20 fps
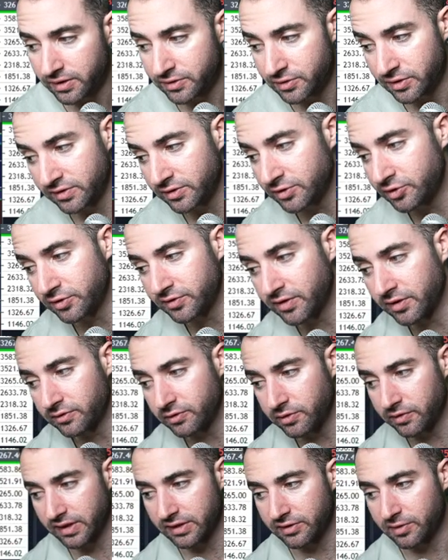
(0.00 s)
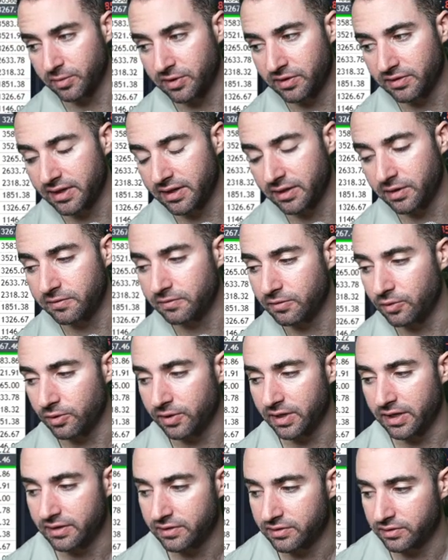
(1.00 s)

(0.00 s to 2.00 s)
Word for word: It just doesn't look like someone setting a floor in.